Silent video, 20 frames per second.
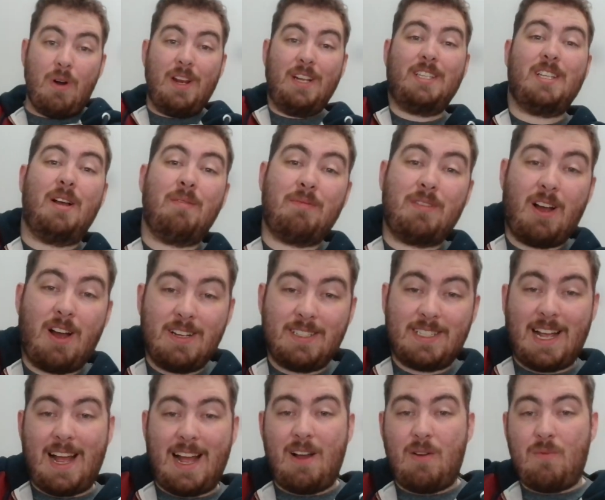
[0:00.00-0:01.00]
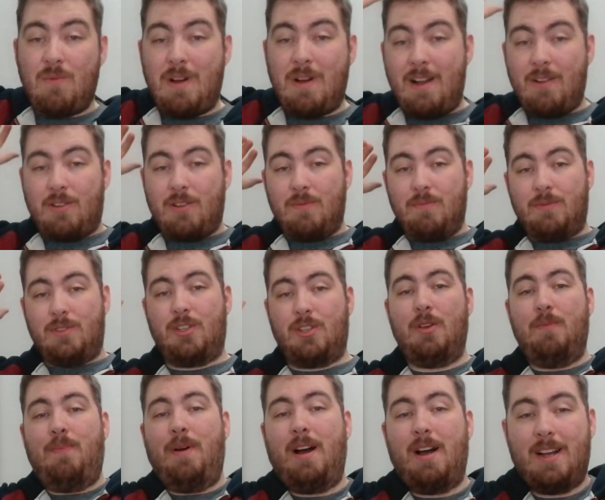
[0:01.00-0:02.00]
What is up, guys, and welcome
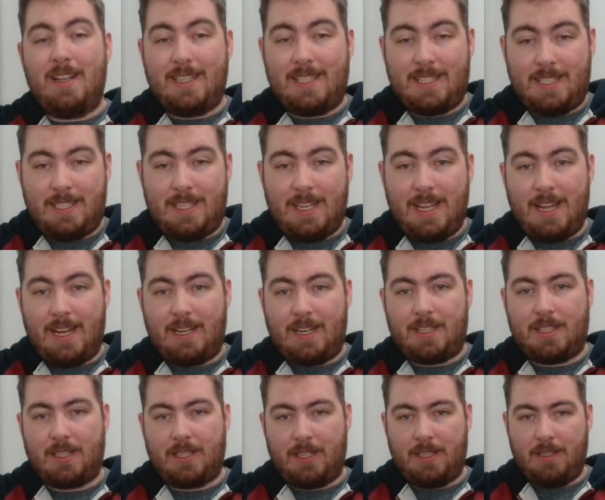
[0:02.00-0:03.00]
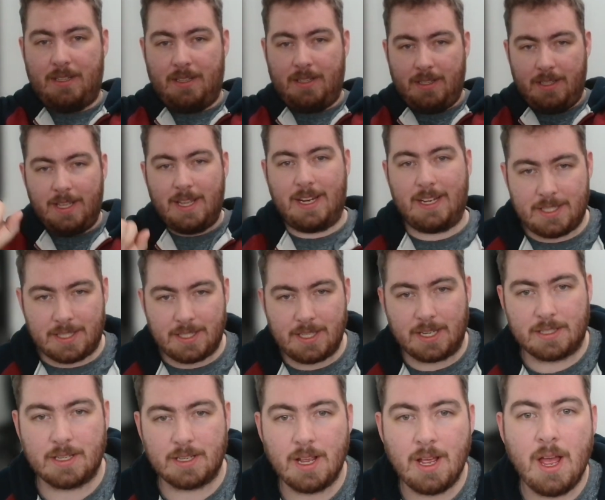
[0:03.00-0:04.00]
to part six. Yeah, it is
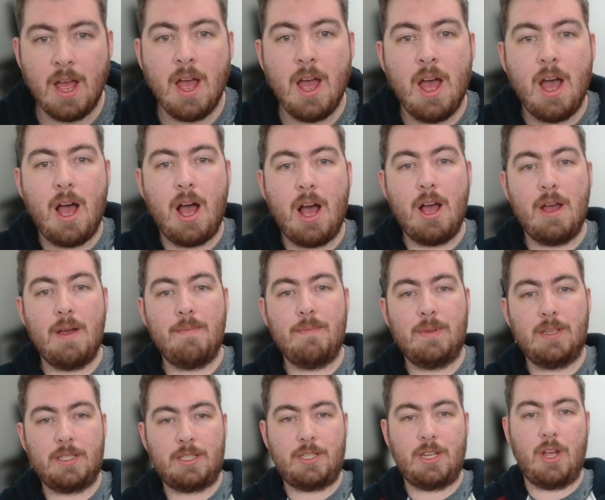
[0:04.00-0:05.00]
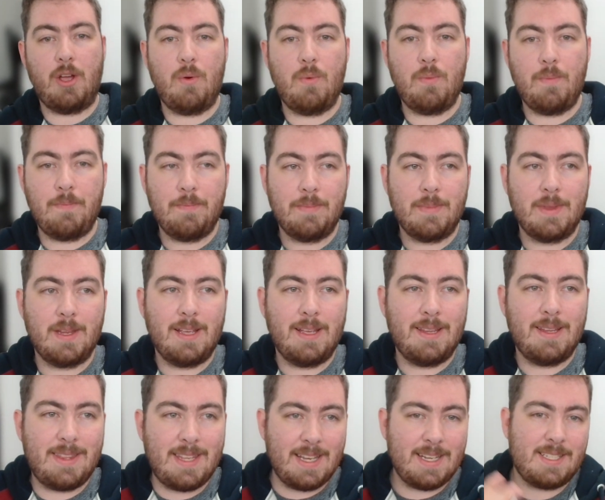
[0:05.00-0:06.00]
six. Um, so
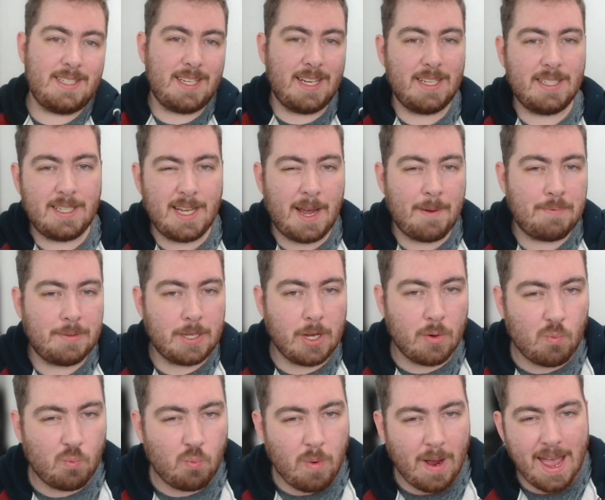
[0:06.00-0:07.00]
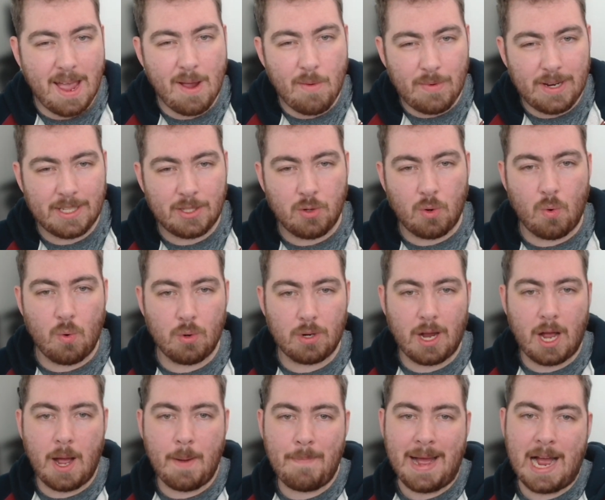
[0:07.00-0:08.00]
this is the episode where we
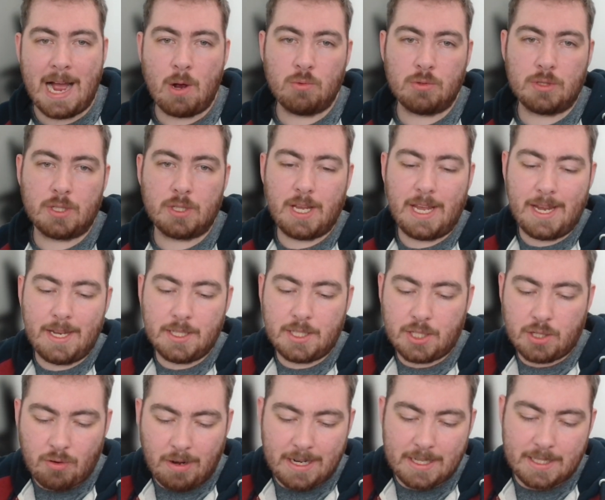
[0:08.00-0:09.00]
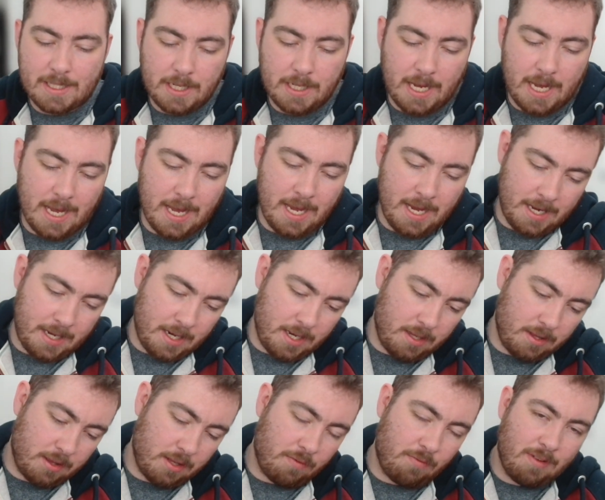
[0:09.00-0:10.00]
talk about integrating in
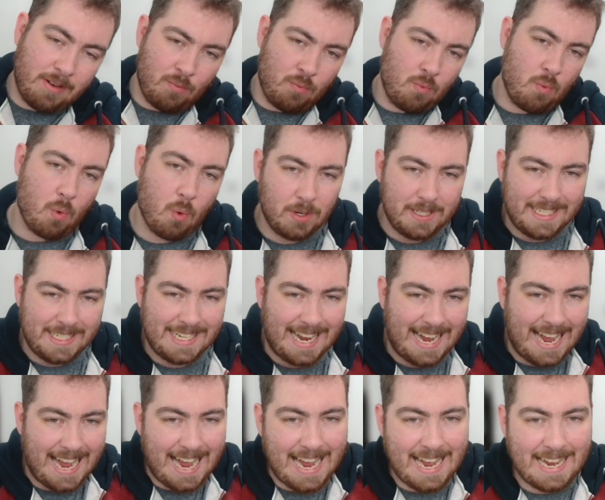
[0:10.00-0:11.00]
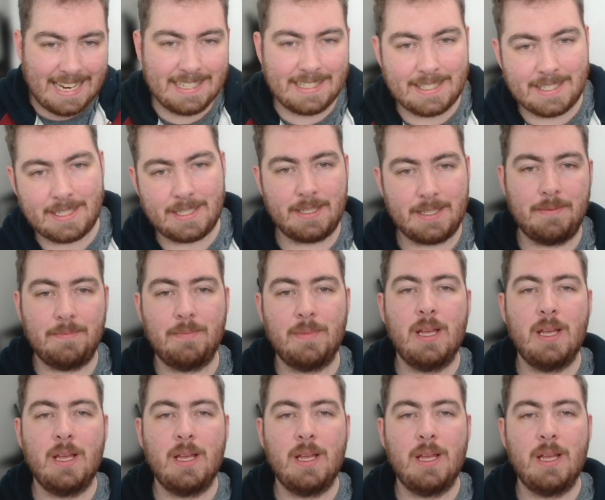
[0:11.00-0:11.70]
the rewarded ads.